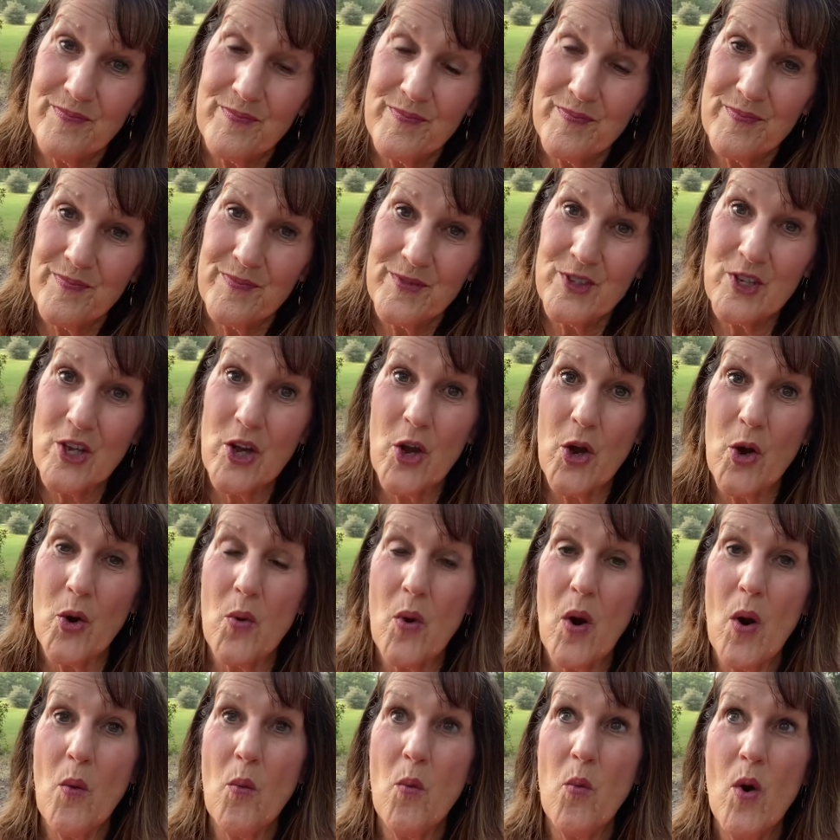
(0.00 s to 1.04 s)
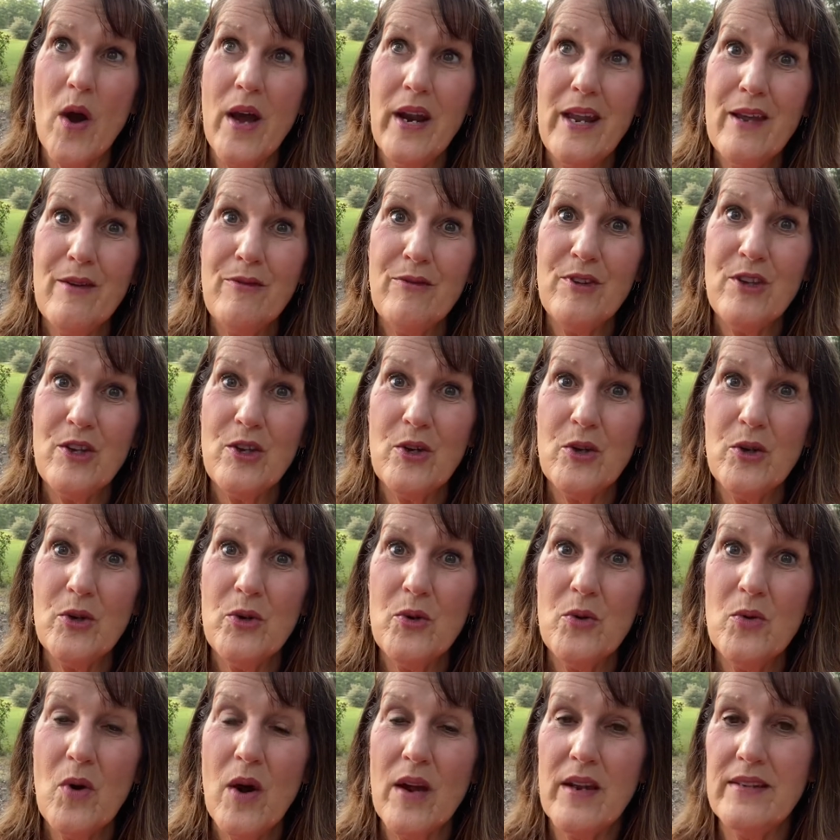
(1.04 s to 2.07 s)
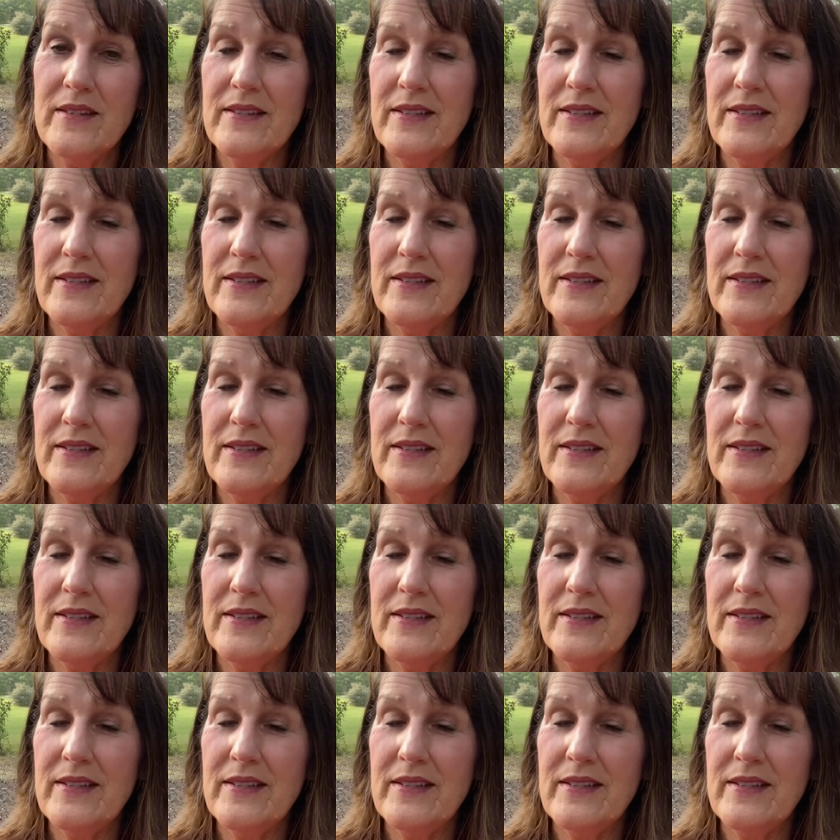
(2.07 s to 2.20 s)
So what if you